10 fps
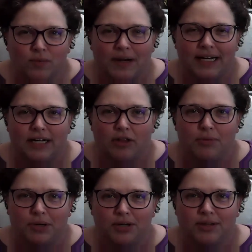read
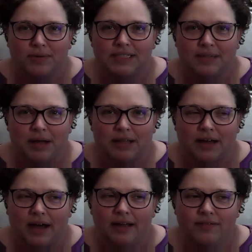another book the rest of my
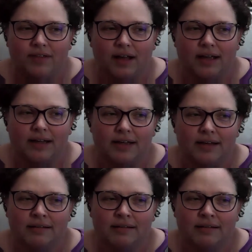life. Like,